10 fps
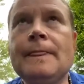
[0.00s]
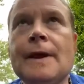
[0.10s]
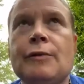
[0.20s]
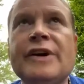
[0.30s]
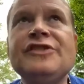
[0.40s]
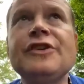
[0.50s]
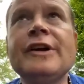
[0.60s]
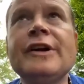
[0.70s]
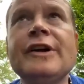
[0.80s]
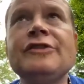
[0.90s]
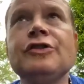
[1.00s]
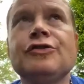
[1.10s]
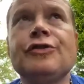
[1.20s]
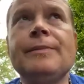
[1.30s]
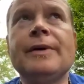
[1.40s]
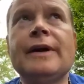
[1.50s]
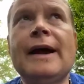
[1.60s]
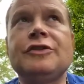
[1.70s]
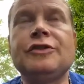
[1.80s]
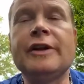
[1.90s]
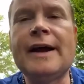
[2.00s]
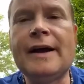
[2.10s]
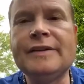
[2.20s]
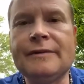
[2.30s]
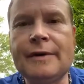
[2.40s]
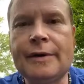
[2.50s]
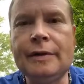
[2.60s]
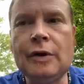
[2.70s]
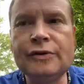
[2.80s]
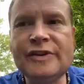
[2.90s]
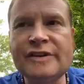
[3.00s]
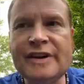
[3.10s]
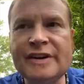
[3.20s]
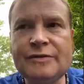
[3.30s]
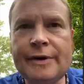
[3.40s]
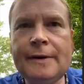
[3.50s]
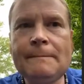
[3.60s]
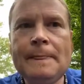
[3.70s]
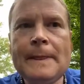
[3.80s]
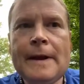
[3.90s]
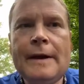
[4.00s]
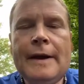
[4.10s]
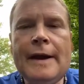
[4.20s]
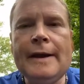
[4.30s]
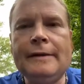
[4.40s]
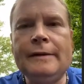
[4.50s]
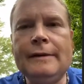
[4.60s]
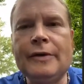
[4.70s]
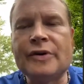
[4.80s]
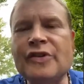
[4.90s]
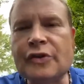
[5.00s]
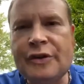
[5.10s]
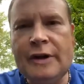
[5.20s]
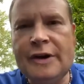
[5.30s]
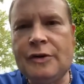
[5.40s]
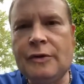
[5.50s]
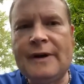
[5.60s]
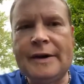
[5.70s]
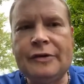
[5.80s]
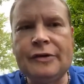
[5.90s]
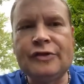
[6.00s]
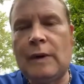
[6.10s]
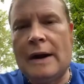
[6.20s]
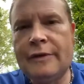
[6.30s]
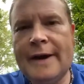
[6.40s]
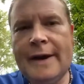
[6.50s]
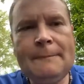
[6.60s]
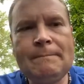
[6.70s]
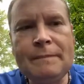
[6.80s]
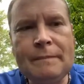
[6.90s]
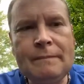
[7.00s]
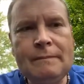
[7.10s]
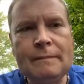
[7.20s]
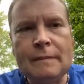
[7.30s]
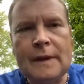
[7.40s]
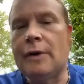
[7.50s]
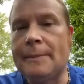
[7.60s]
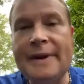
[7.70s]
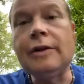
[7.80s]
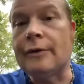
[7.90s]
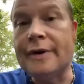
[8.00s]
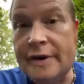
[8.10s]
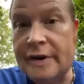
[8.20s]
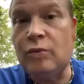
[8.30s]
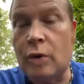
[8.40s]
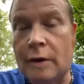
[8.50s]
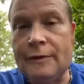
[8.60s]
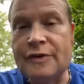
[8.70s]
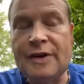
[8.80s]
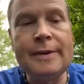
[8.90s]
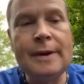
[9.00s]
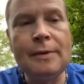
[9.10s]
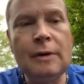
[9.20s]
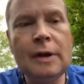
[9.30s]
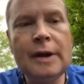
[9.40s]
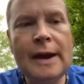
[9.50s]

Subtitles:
Residential treatment actually has a very low success rate, and there are sociological factors around that. I want to be clear, it does work for some people.